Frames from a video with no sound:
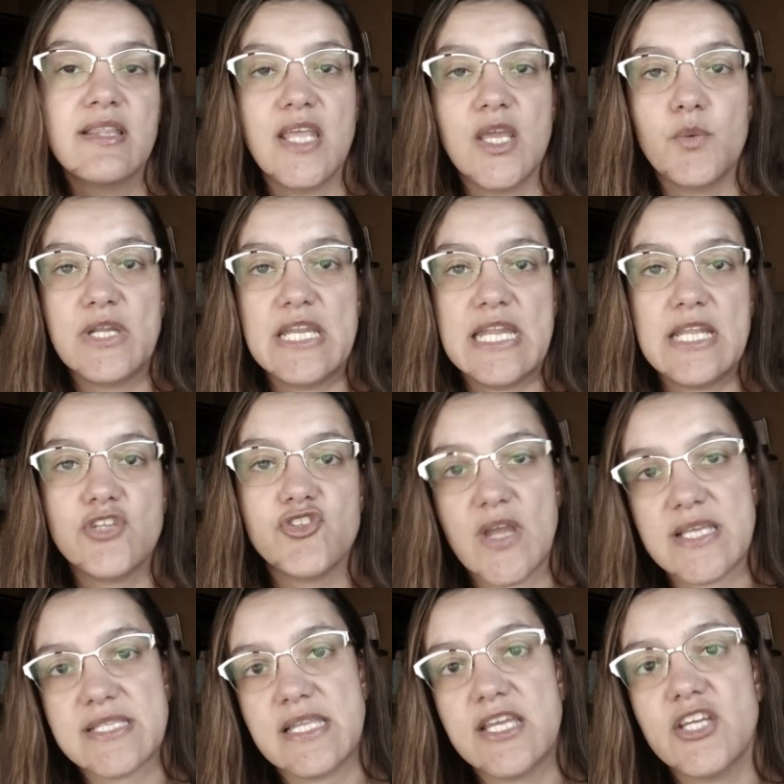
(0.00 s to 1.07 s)
They would need
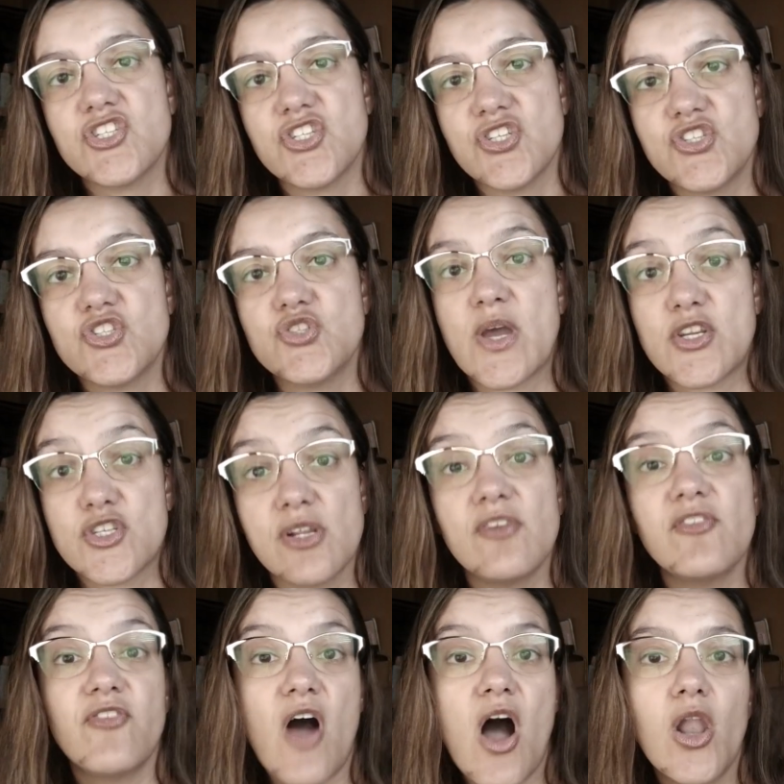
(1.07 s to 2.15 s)
translations to
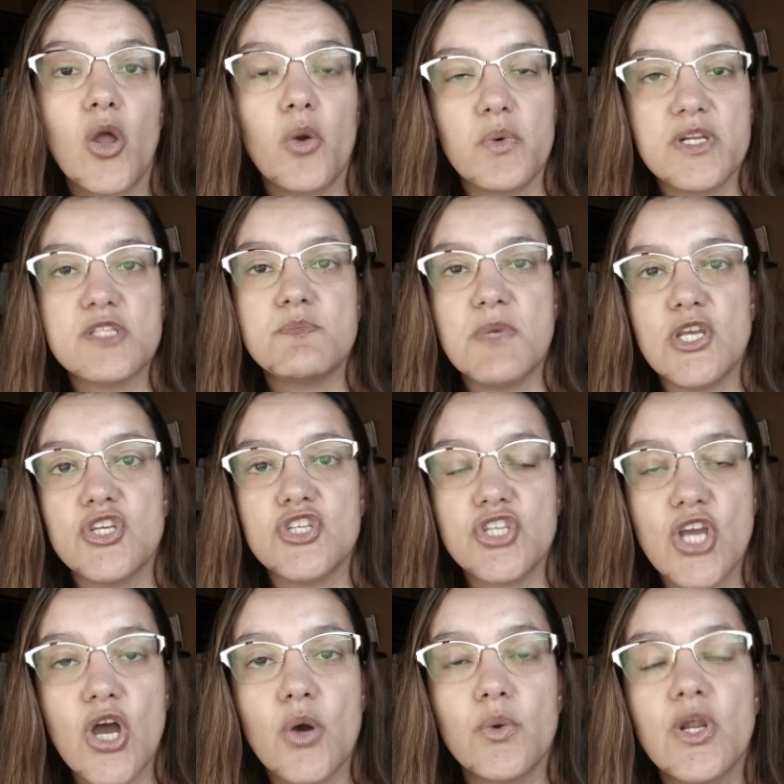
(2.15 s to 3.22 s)
actually follow what is being
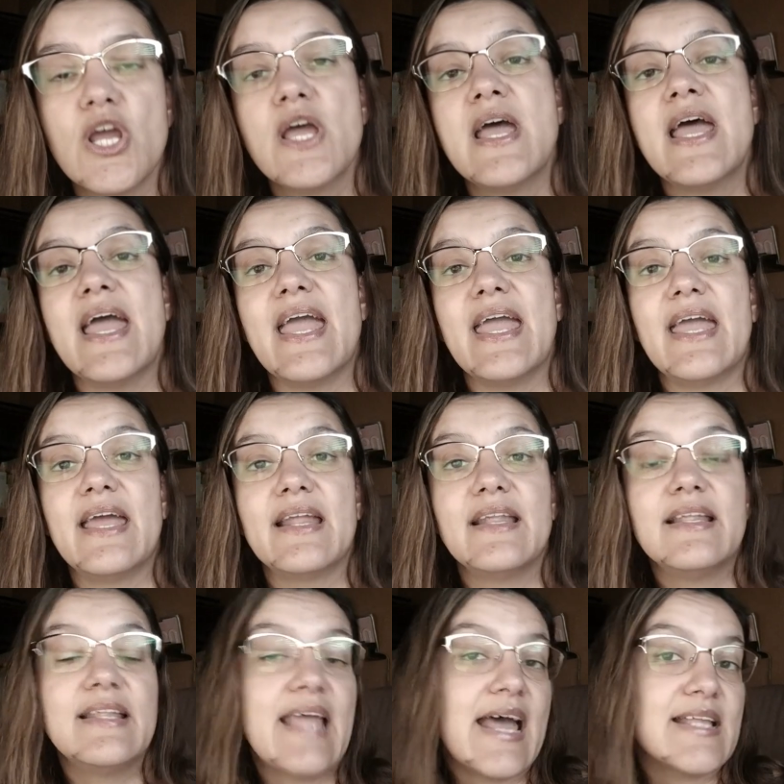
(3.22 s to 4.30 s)
shown,
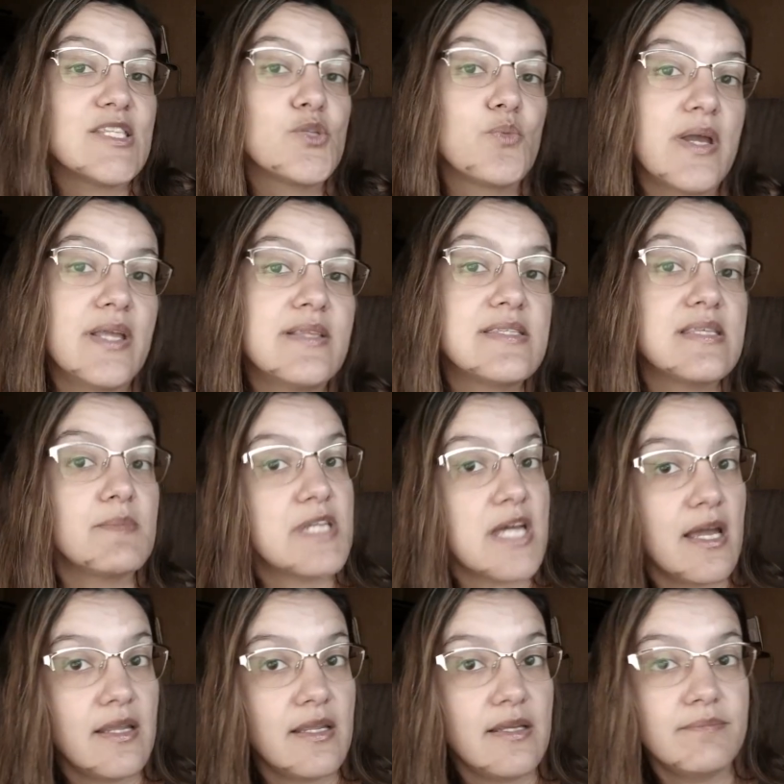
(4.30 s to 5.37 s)
and that's when
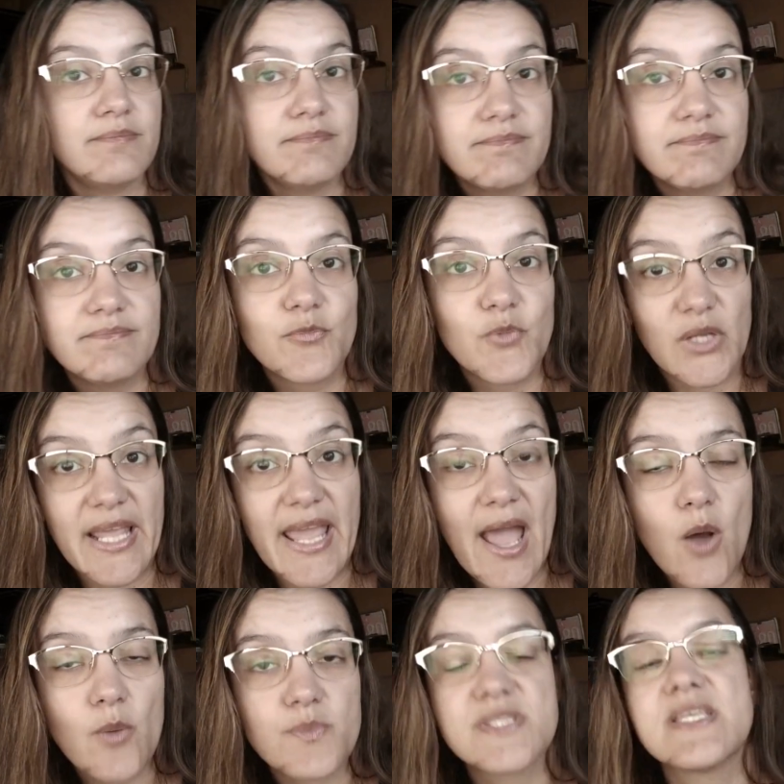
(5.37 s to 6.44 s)
subtitling really
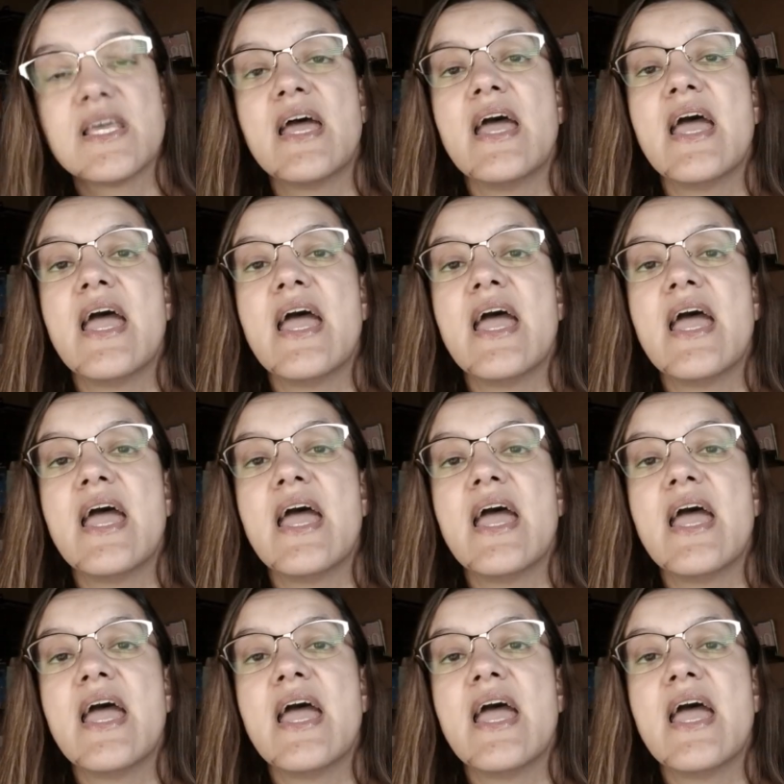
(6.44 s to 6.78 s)
helps.